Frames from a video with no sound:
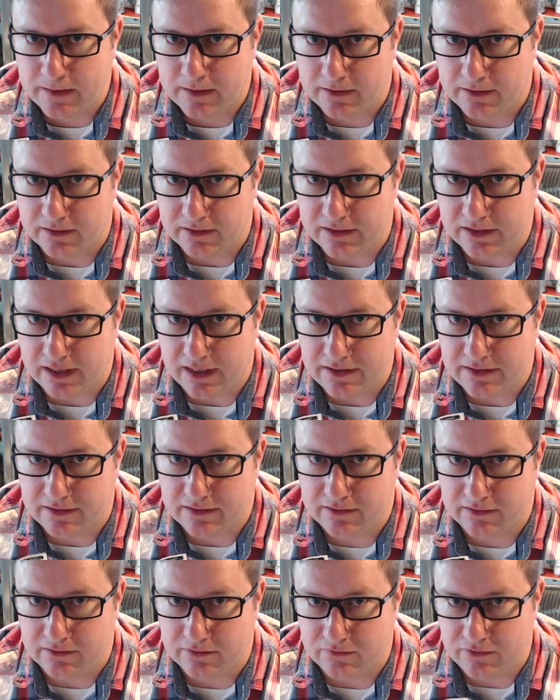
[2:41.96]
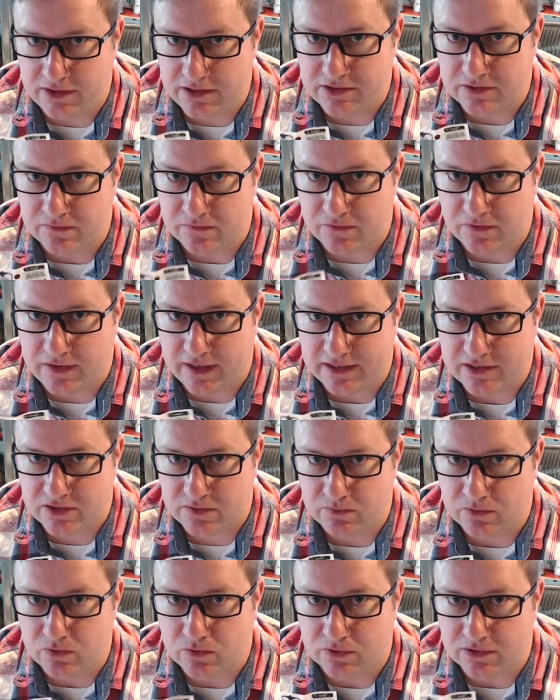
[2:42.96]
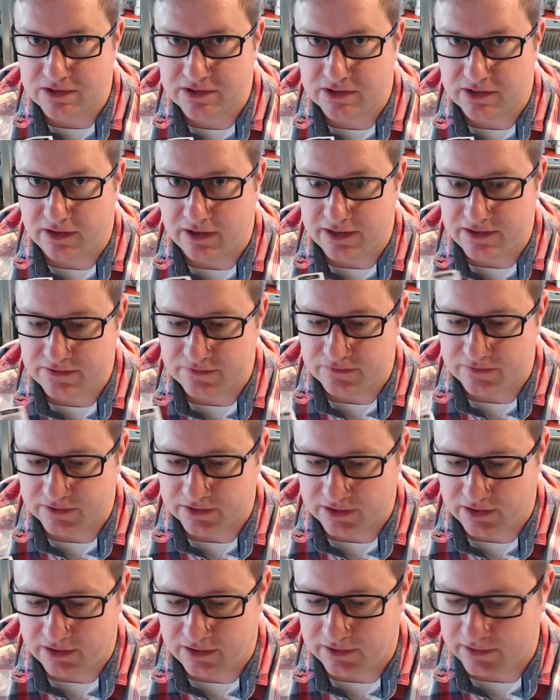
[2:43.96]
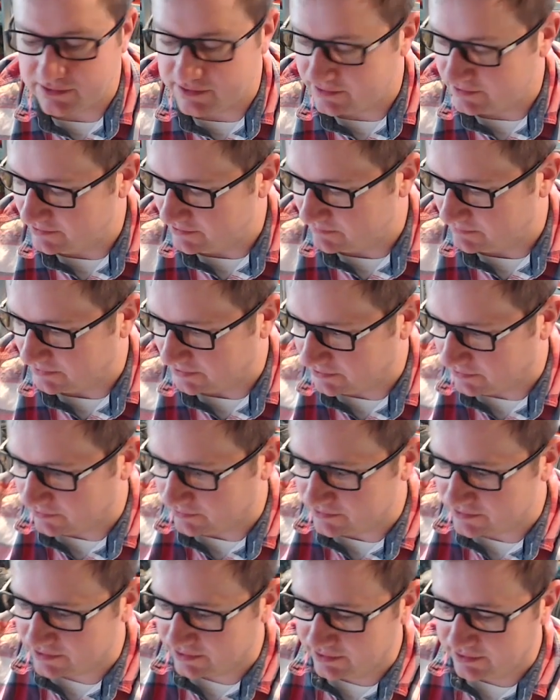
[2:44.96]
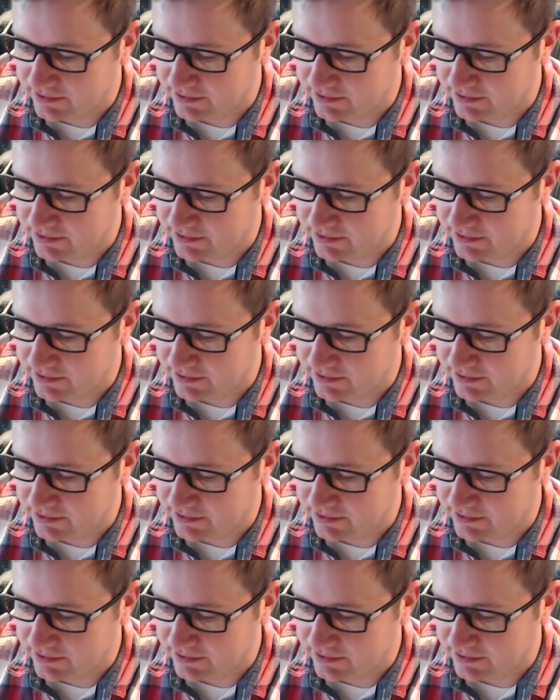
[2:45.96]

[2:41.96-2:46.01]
And again, the reason for that smaller size of the cards is because